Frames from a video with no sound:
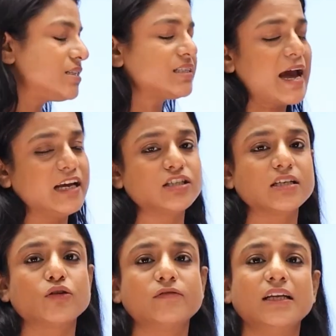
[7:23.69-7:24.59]
The
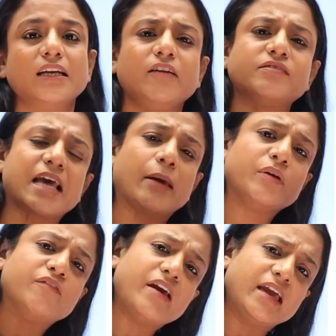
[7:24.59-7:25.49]
sizes of the leaves can
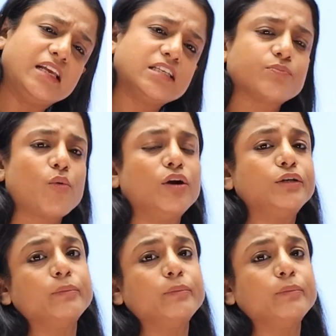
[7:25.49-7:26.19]
be very small